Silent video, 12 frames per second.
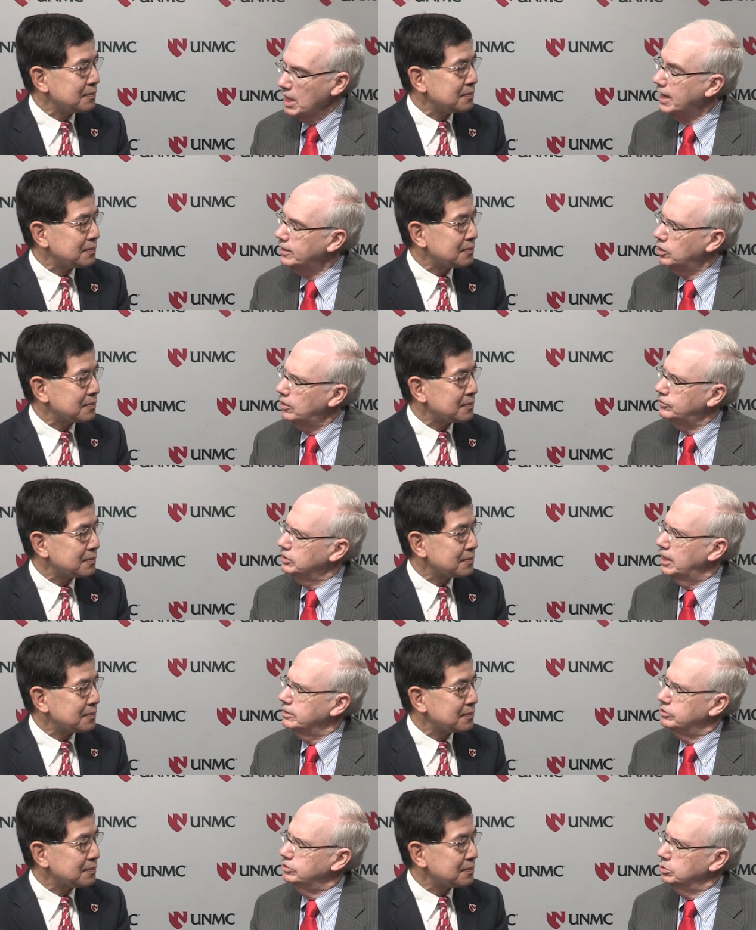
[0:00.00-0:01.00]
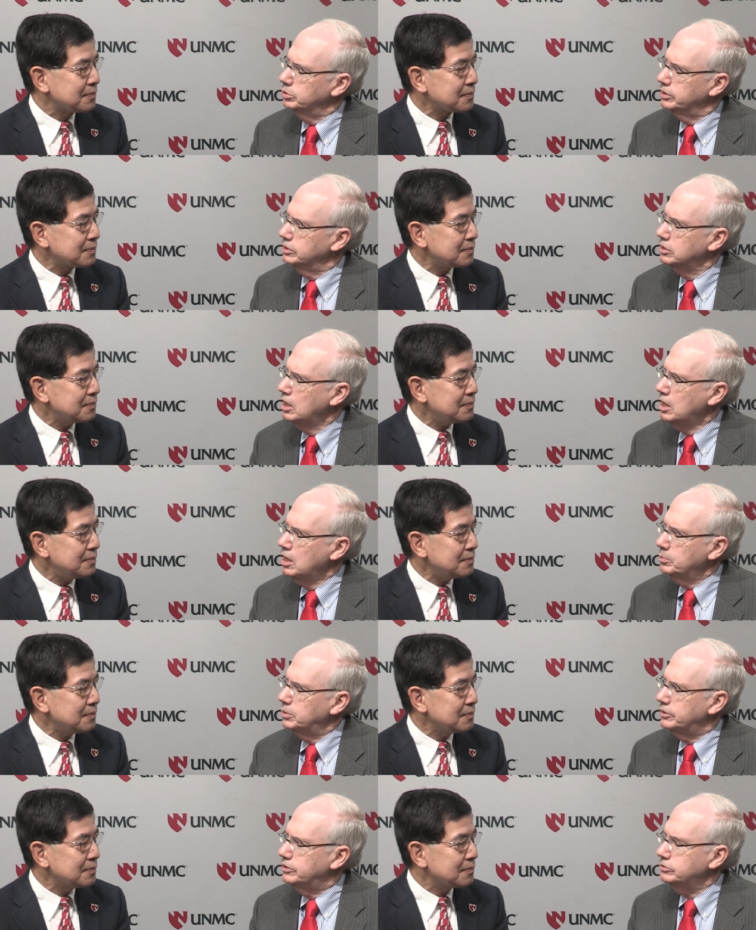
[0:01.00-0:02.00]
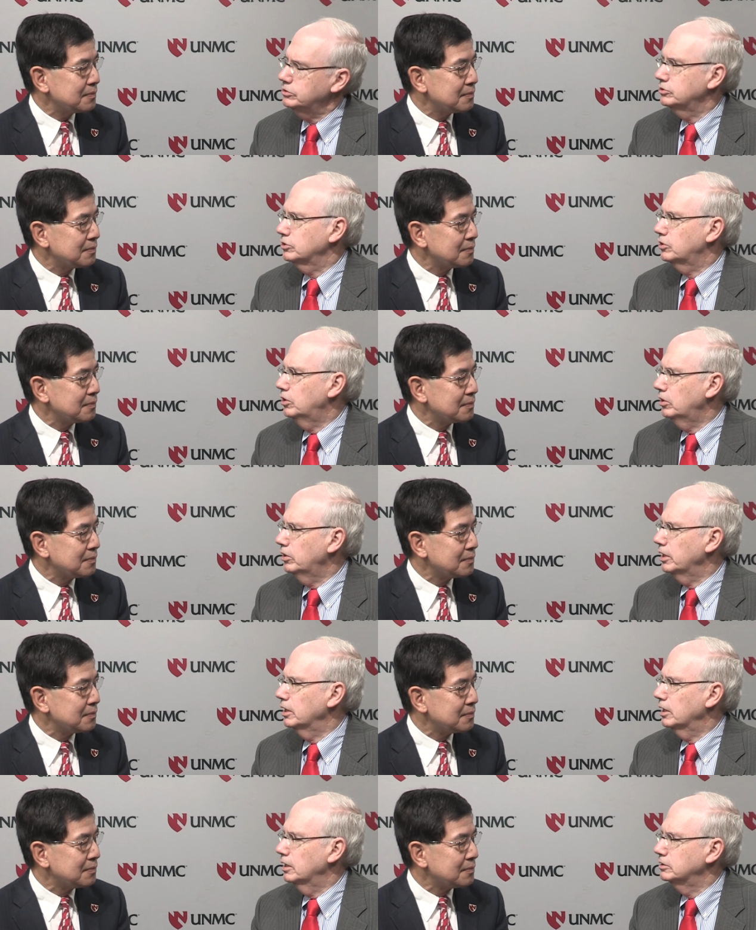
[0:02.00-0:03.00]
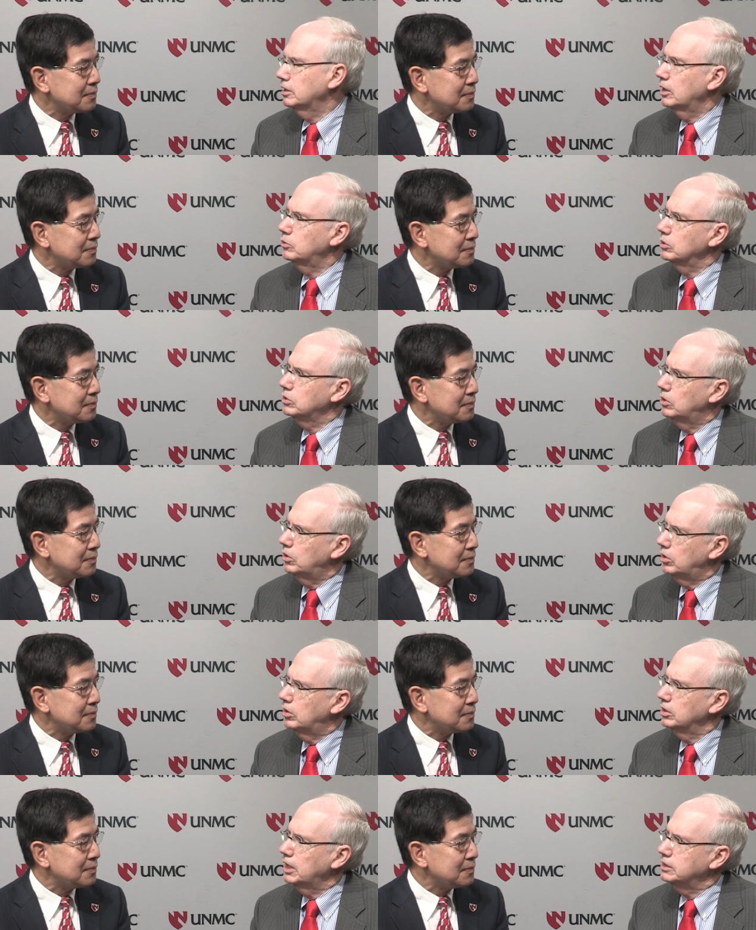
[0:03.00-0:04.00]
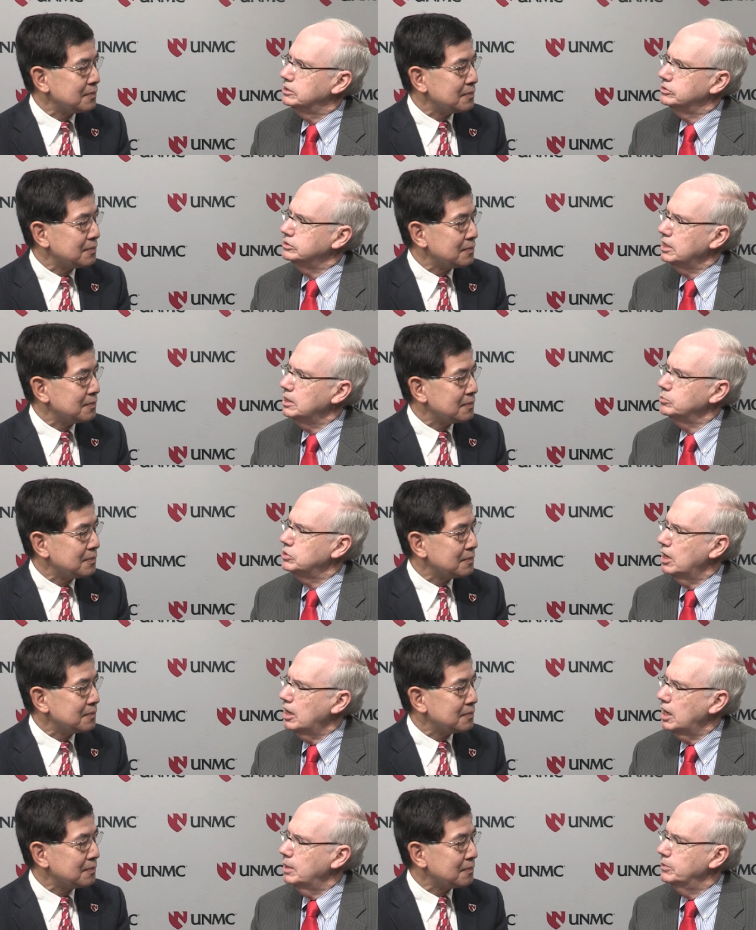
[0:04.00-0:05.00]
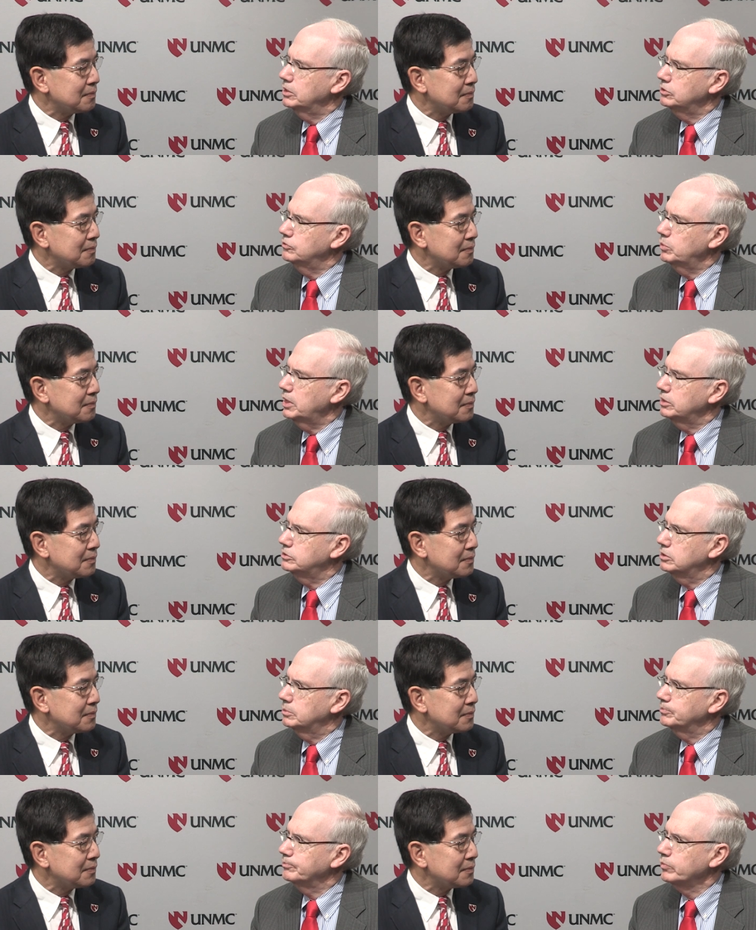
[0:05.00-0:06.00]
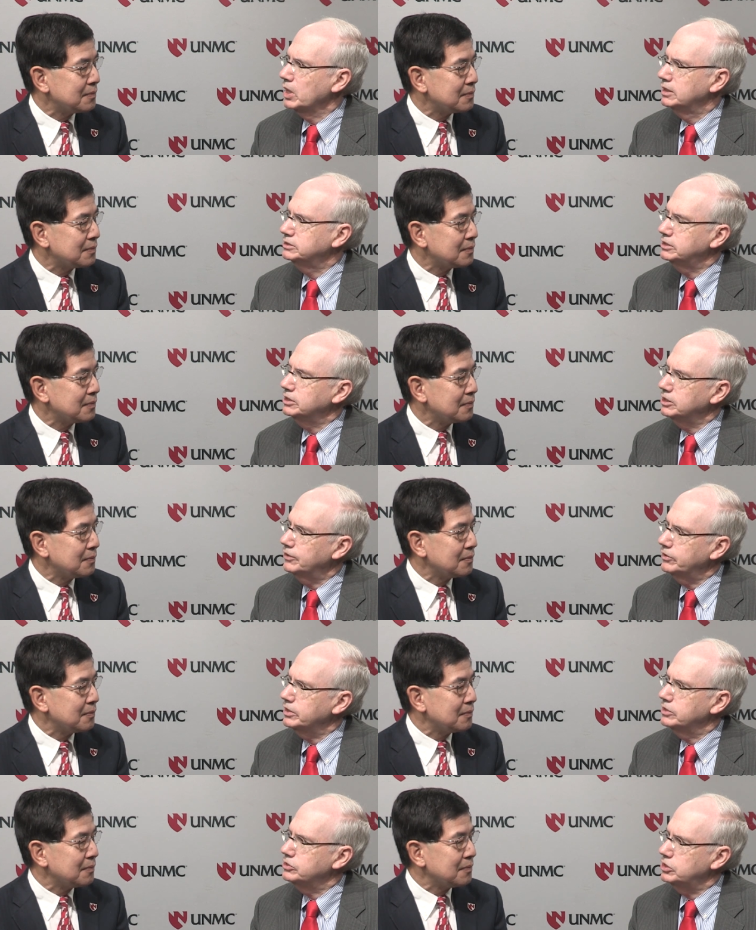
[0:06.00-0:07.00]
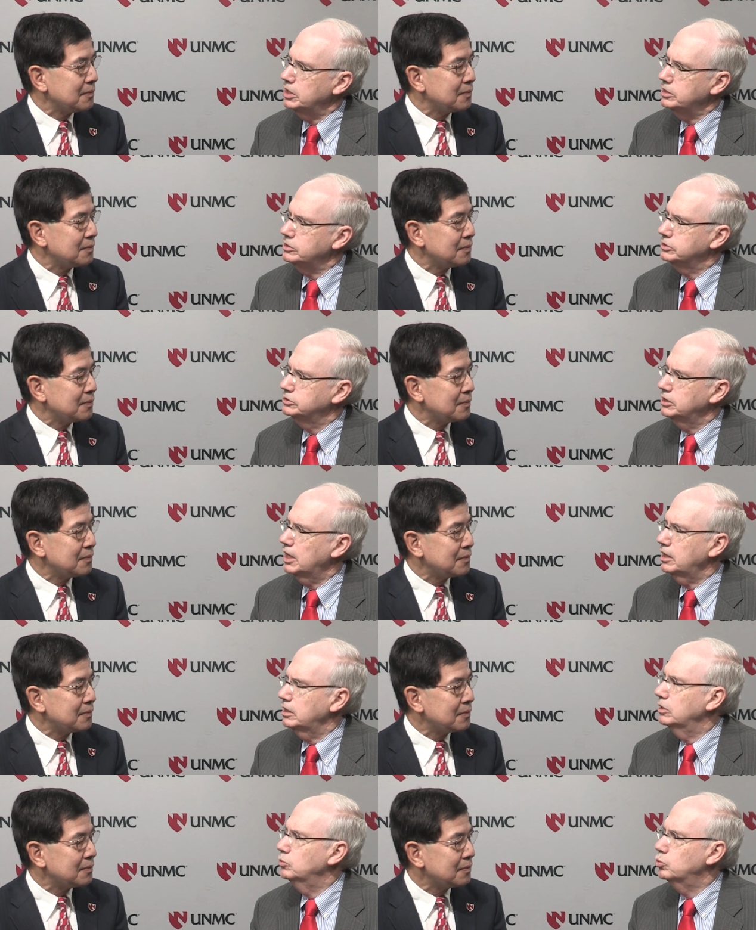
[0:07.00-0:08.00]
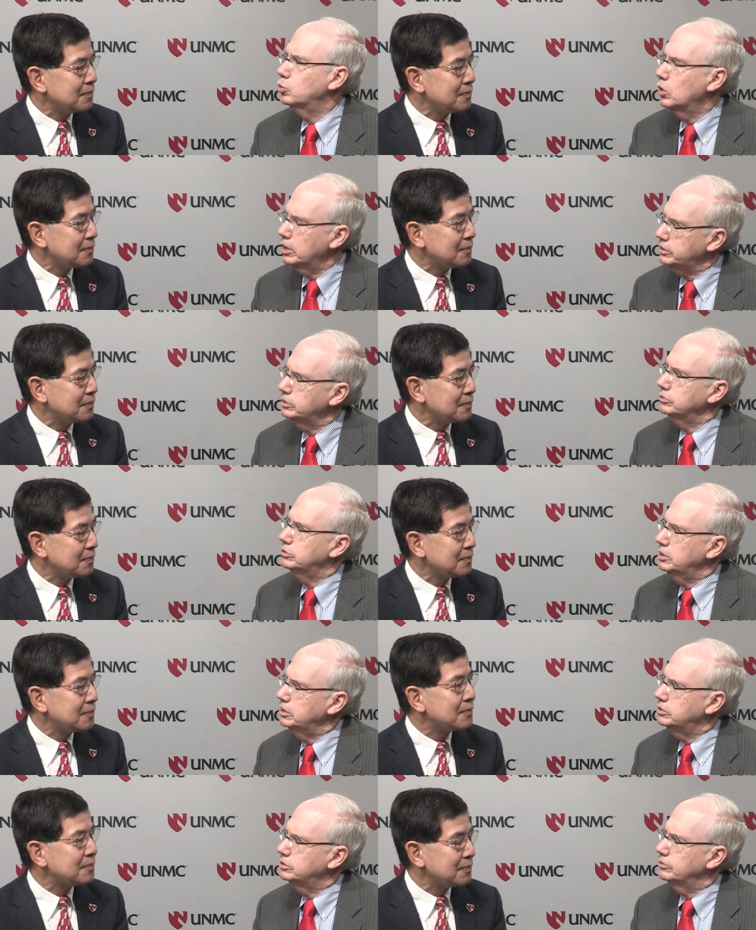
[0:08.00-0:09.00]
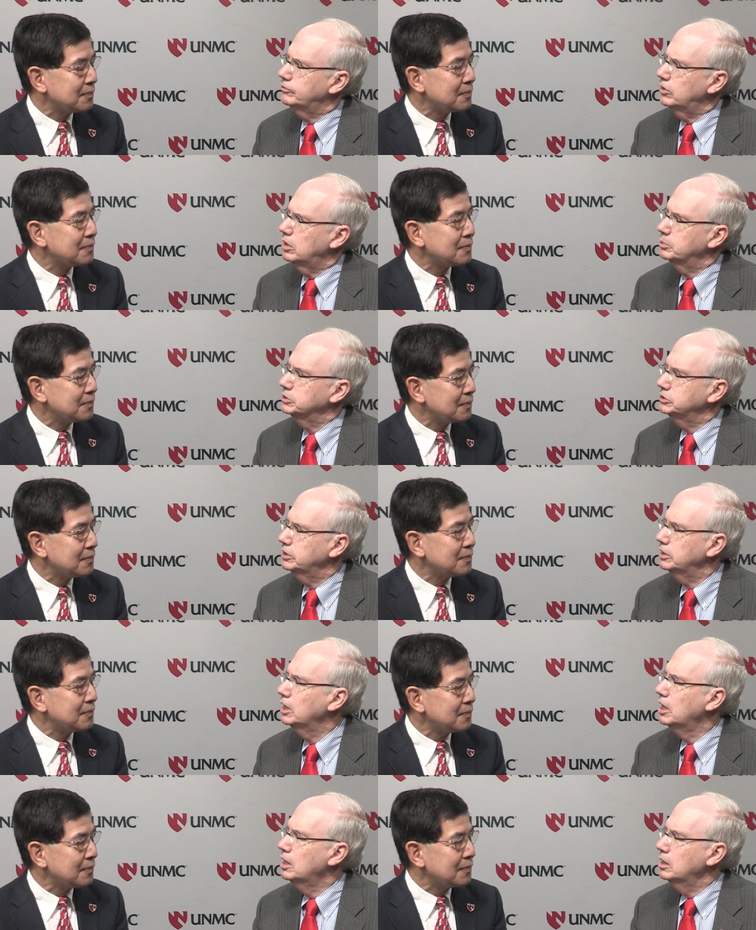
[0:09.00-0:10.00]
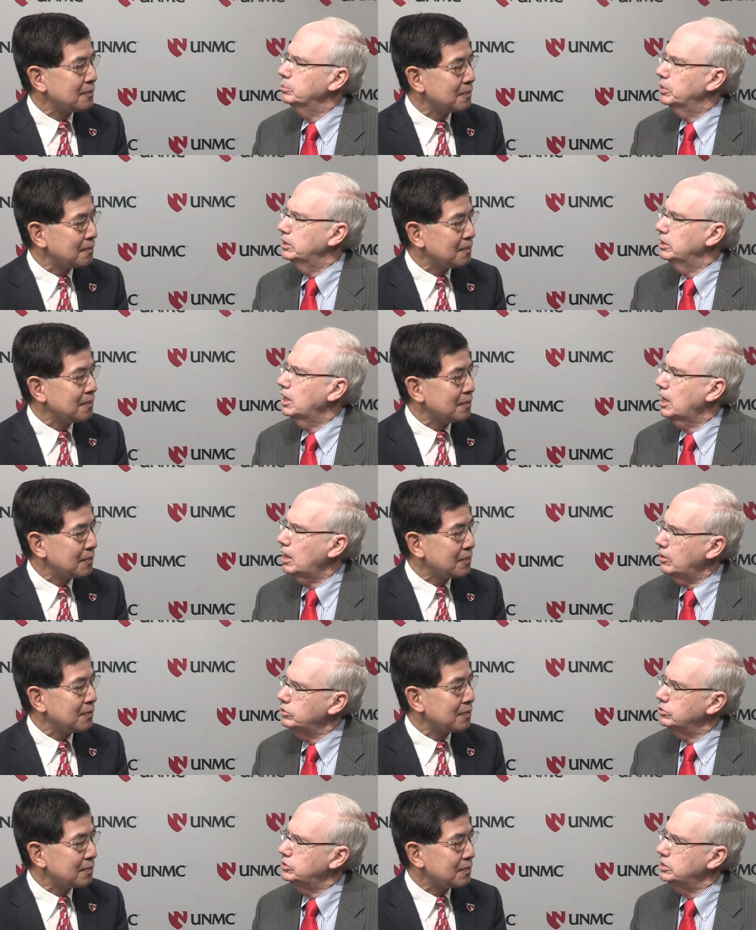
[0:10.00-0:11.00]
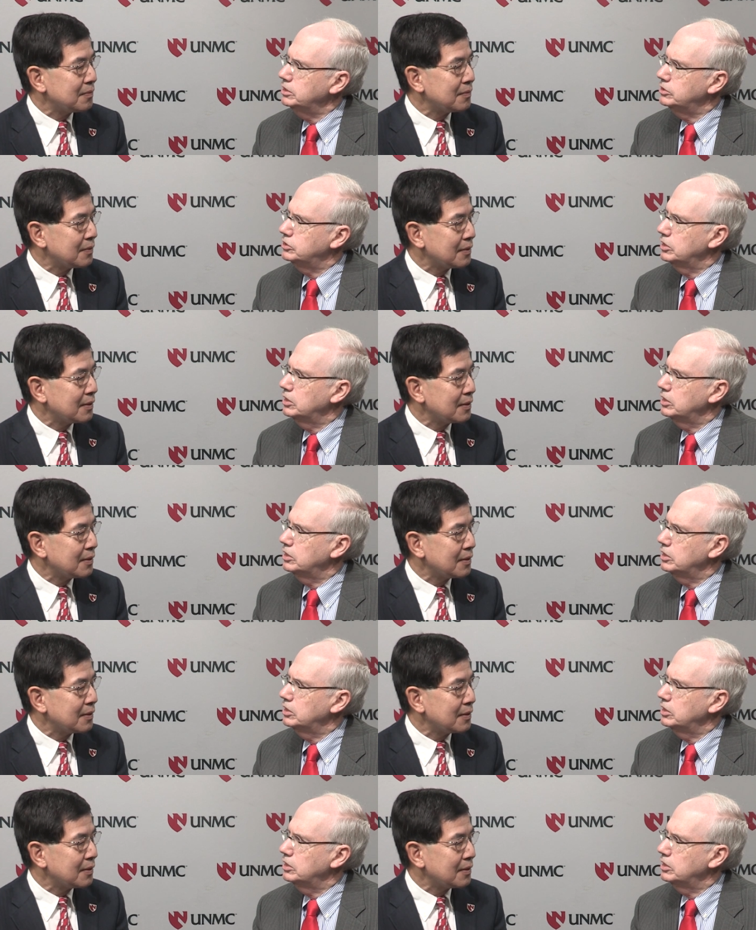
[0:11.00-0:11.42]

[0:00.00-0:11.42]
Speaker 1: had an awful lot to do with it. But this is occurring, as I recall, at the same time that you've made some significant changes, not in what you teach in pharmacy, but in how you teach,